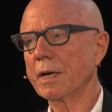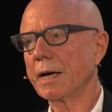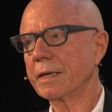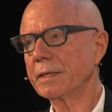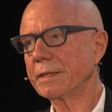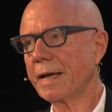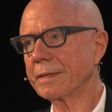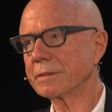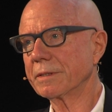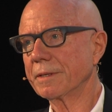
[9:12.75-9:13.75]
And in
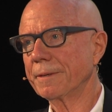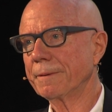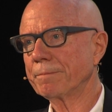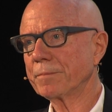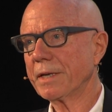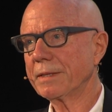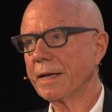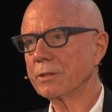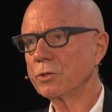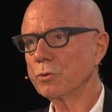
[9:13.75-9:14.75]

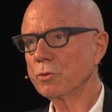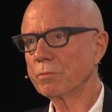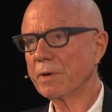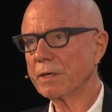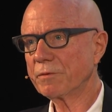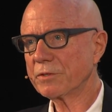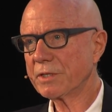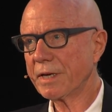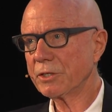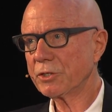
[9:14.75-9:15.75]
that new
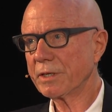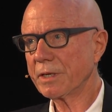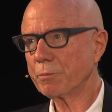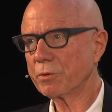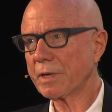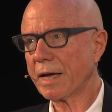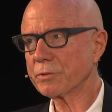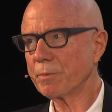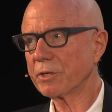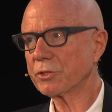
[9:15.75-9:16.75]
manifestation, they put
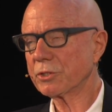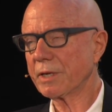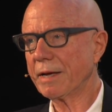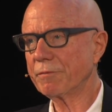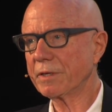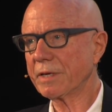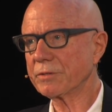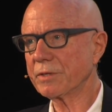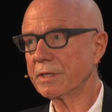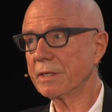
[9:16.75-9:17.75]
as much effort
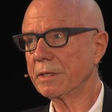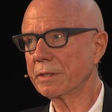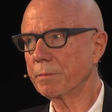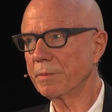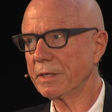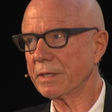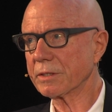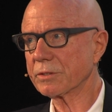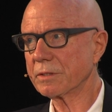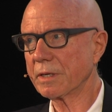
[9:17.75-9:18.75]
as they did in the buildings.